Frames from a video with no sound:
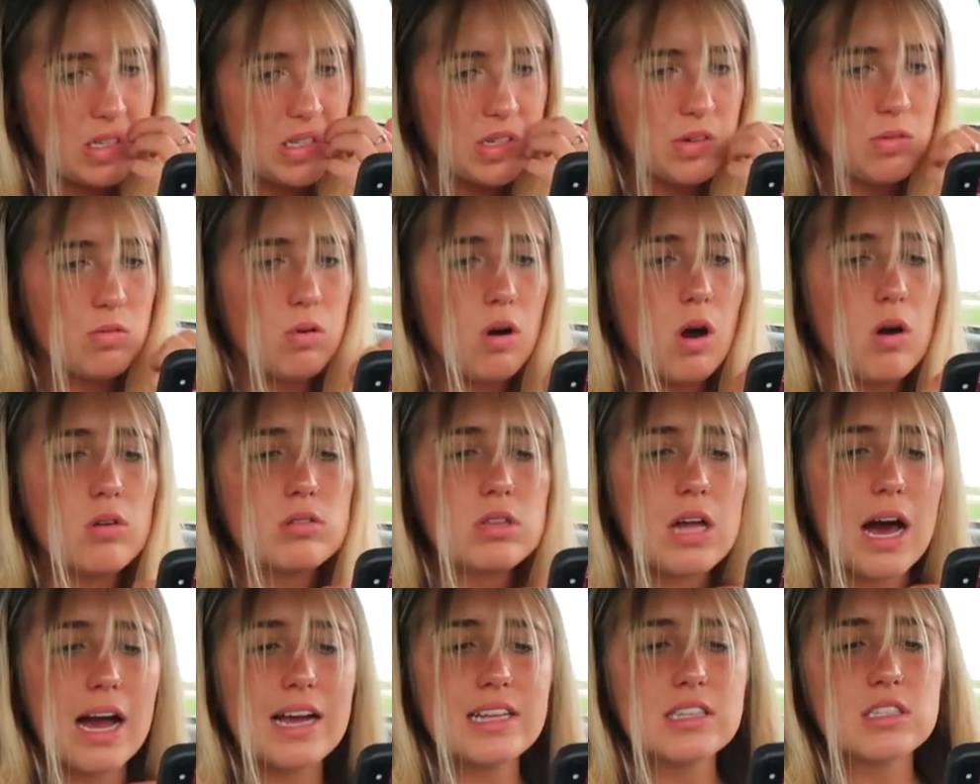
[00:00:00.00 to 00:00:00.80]
Do you quote
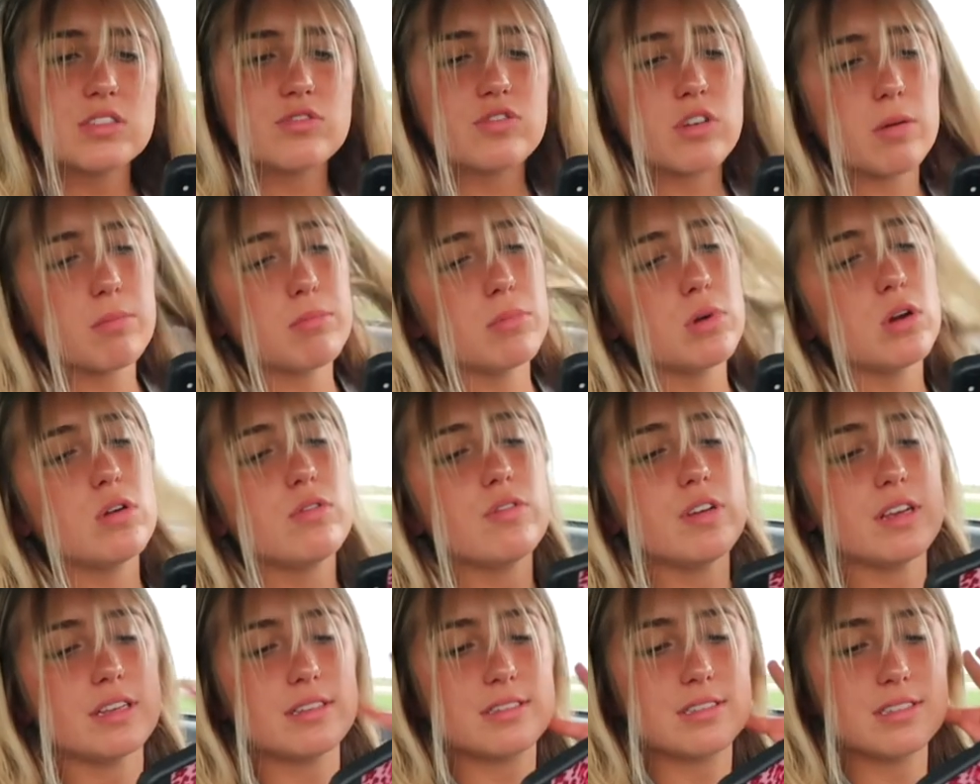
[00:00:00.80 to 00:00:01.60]
lines from
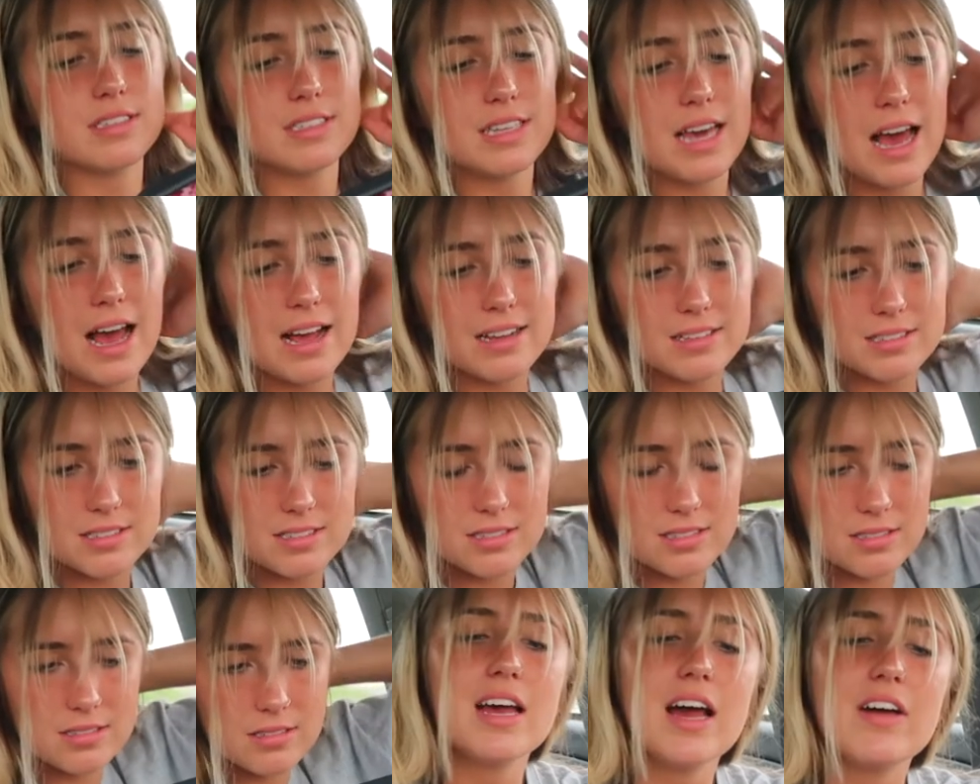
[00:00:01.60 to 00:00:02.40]
movies?
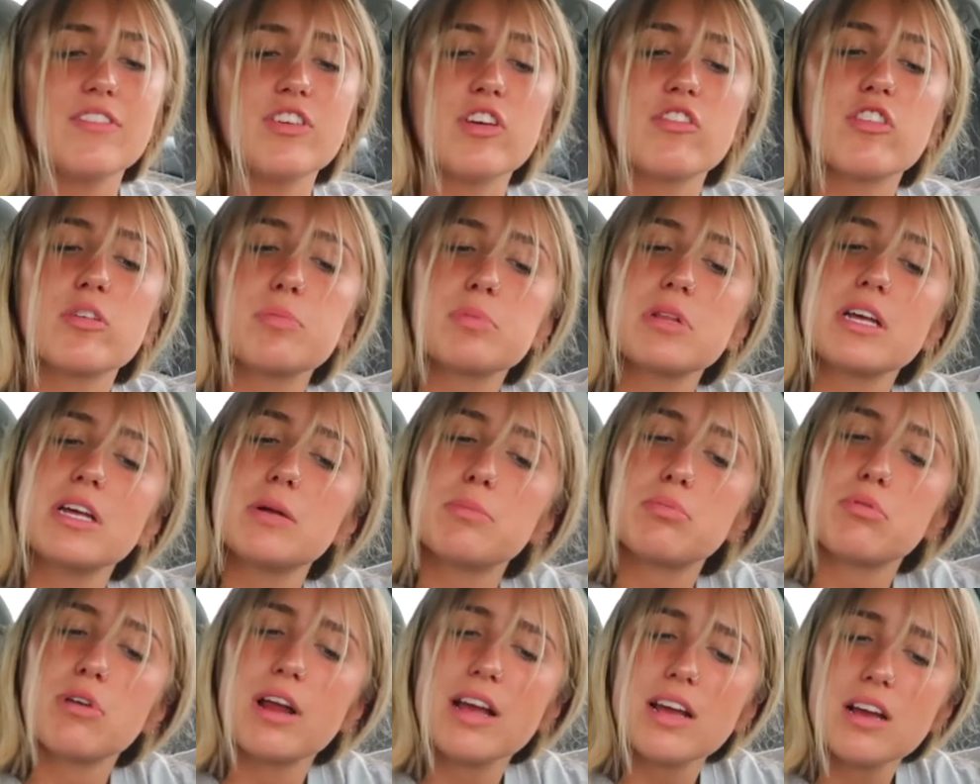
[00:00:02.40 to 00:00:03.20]
Yes. Have you ever played
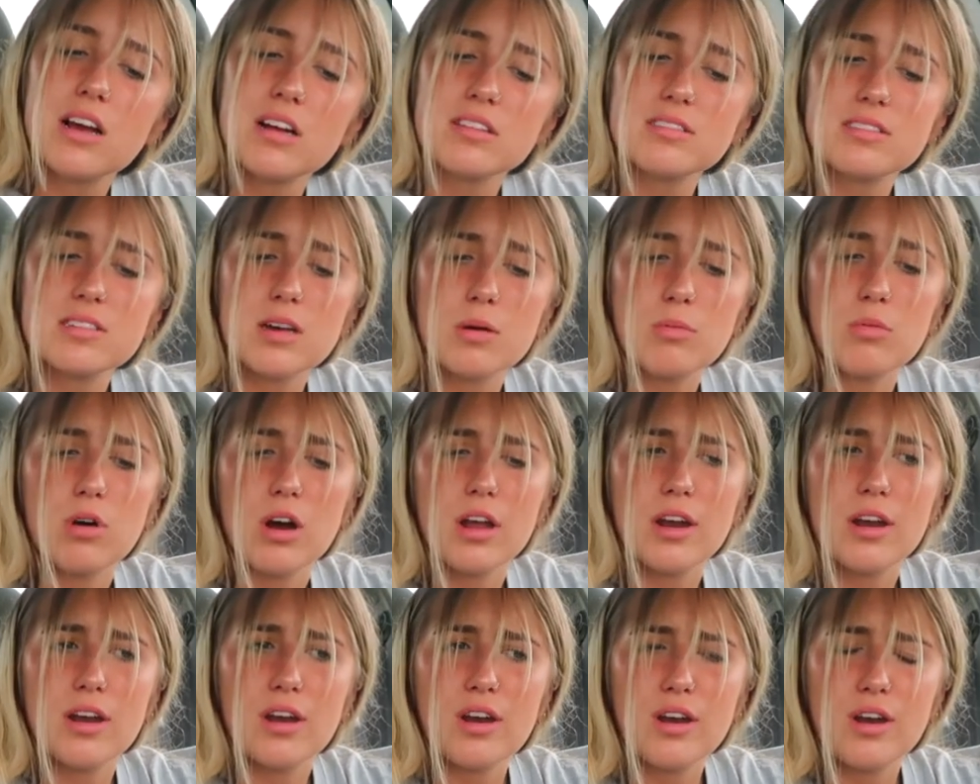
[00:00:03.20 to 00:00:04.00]
a prank on
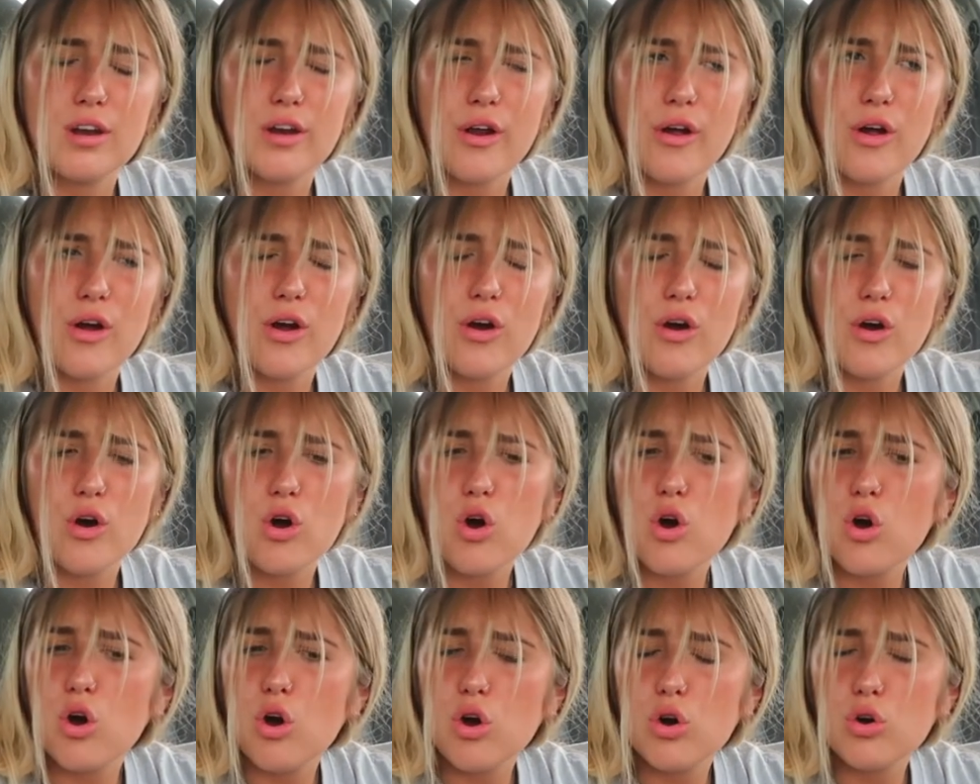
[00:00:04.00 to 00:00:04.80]
someone?
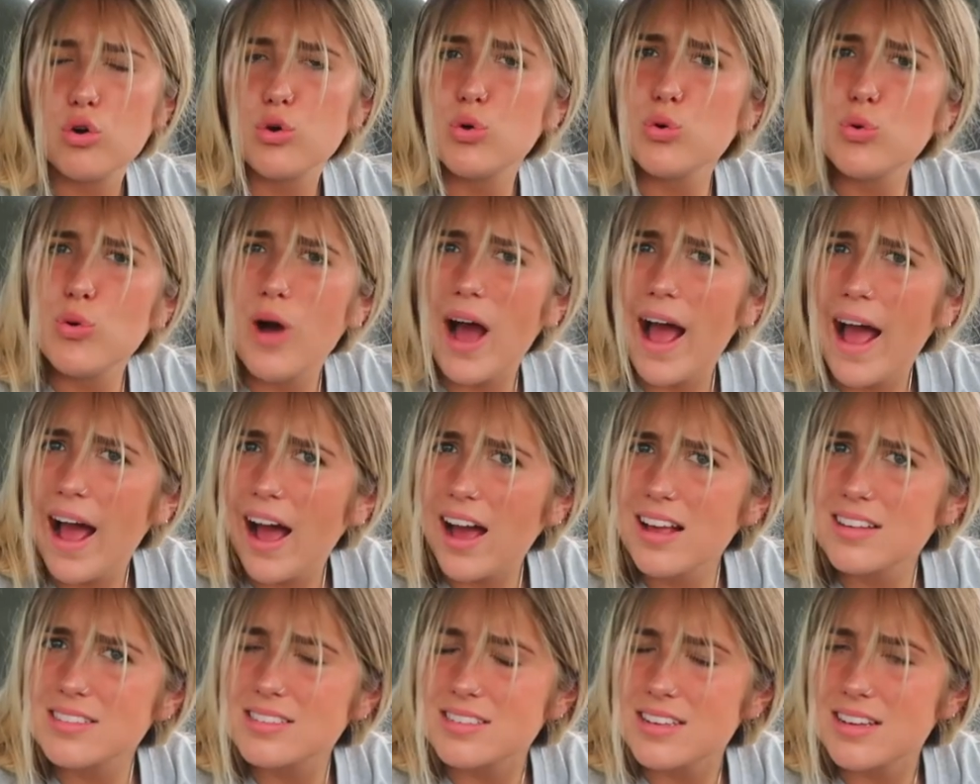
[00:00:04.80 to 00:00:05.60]
Who
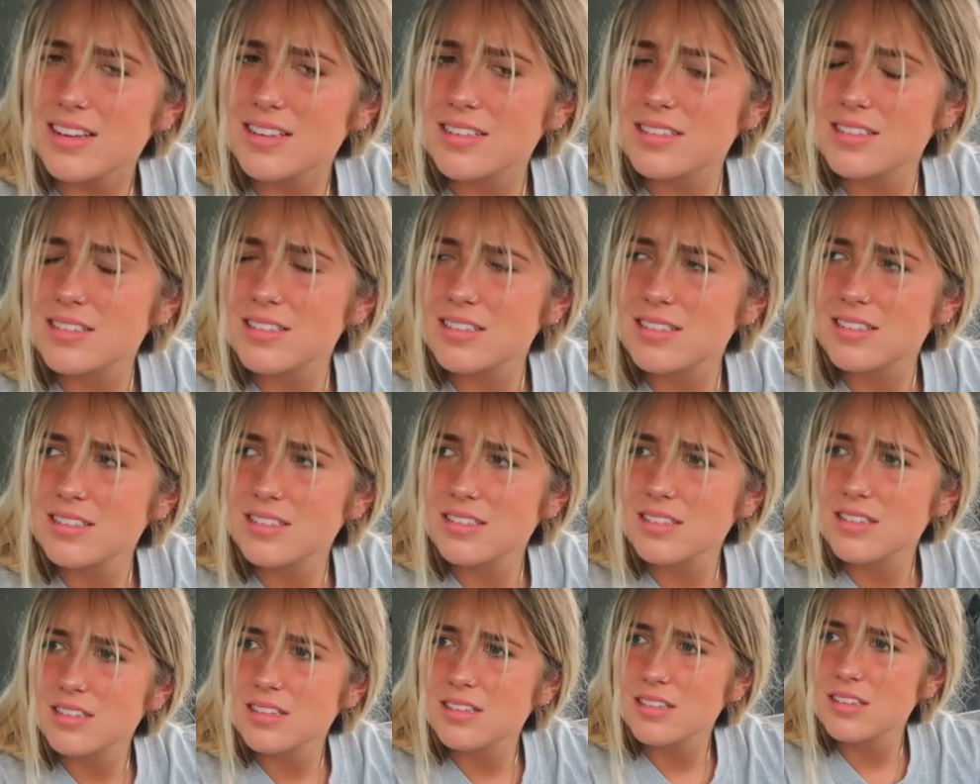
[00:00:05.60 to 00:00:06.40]
hasn't?
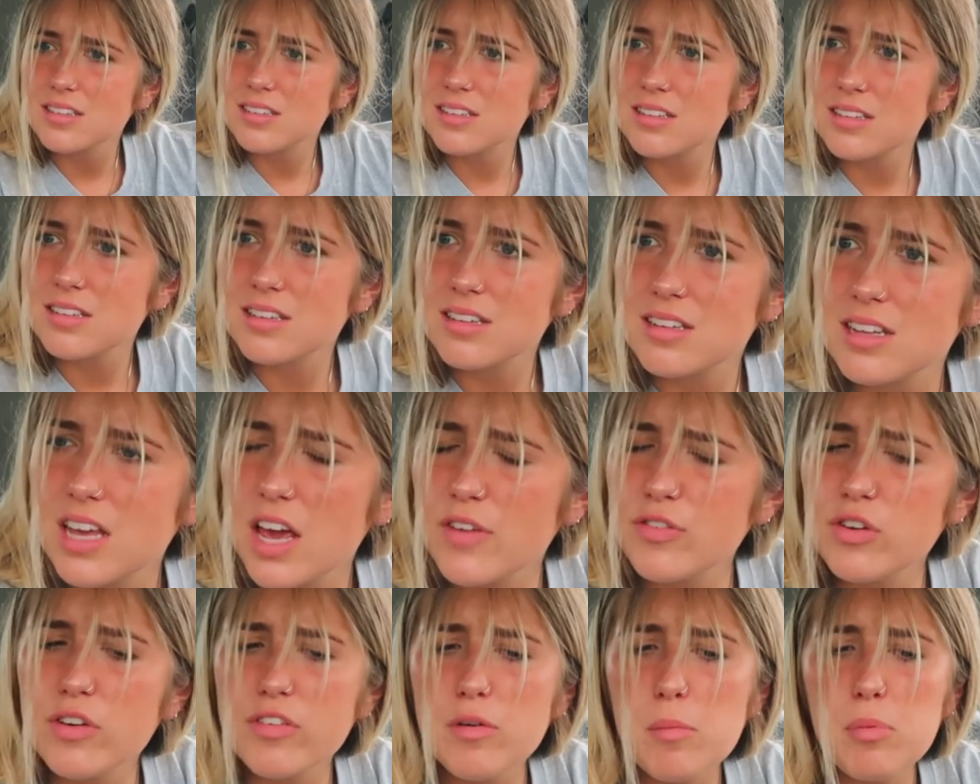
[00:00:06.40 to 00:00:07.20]

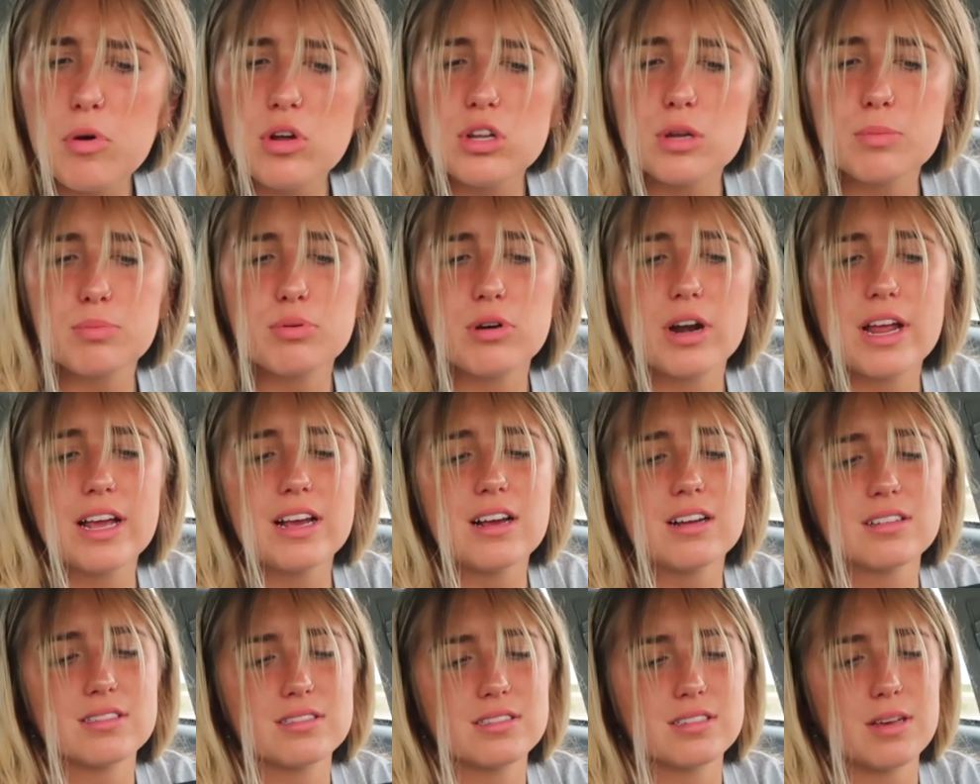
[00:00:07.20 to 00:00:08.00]
If you haven't pulled a
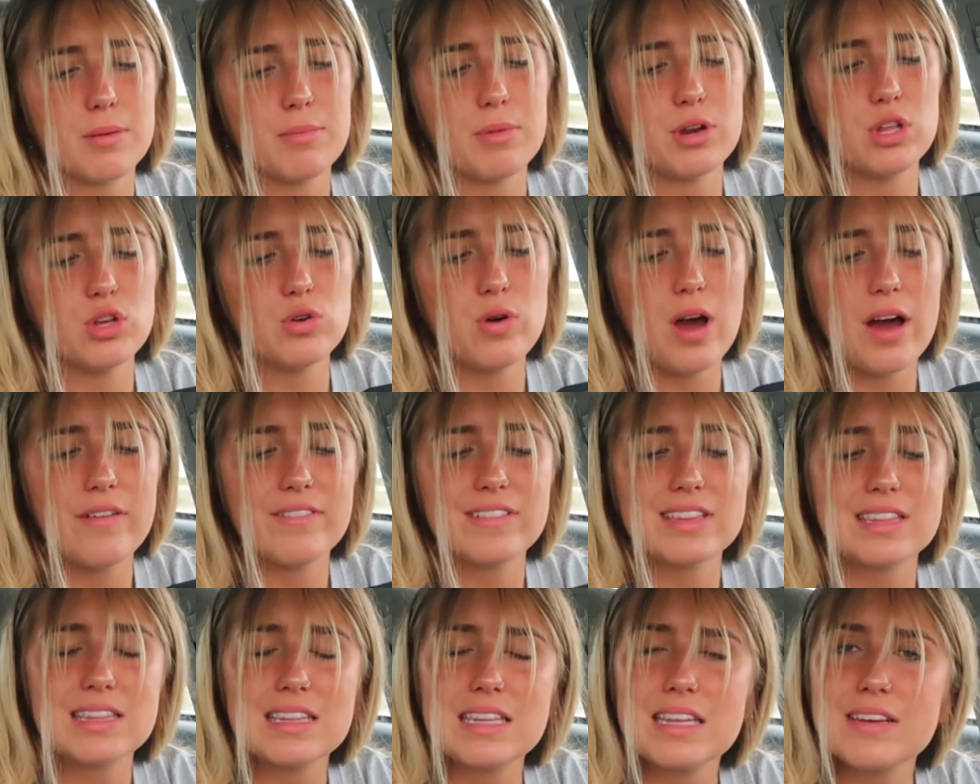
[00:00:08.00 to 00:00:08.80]
prank on somebody, you
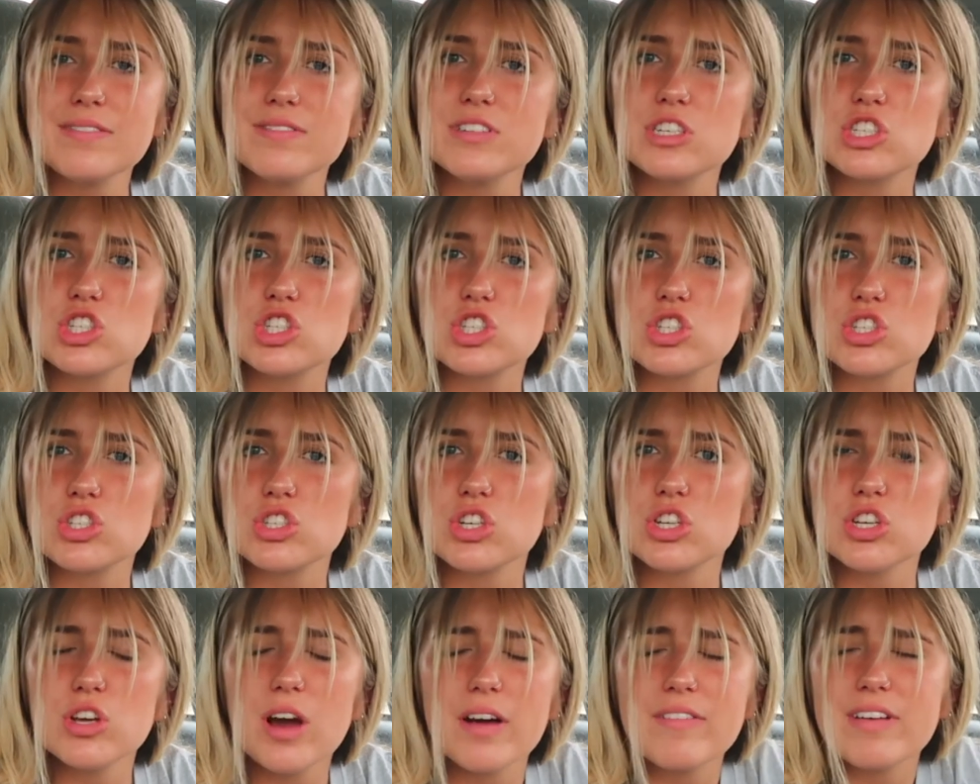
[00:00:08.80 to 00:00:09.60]
haven't lived
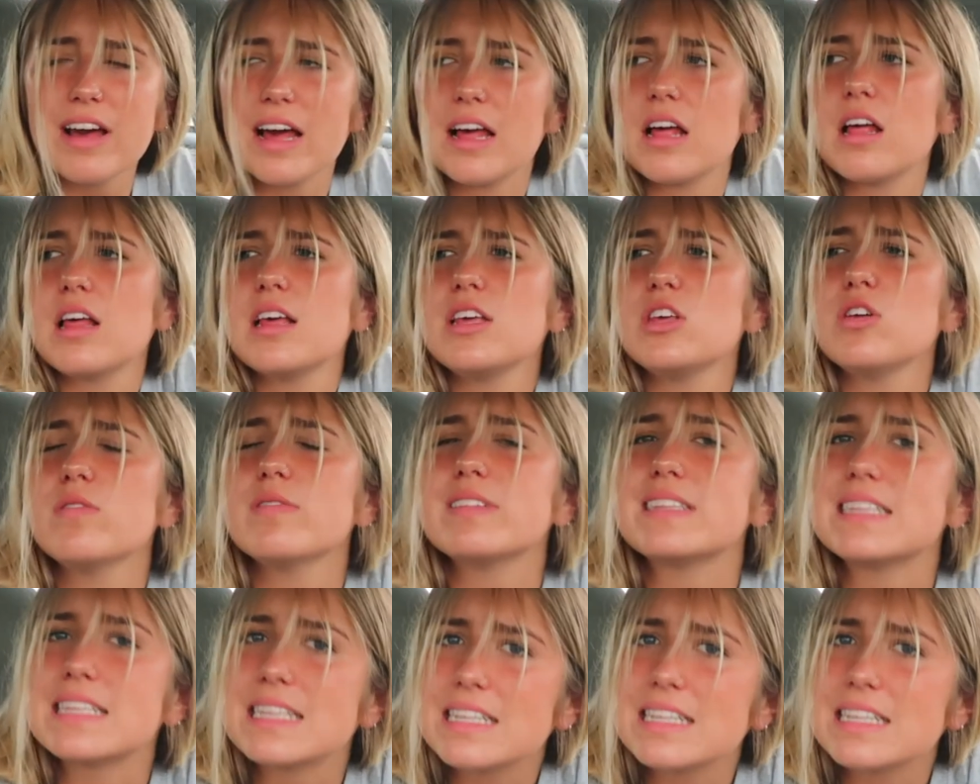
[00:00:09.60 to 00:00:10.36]
a you haven't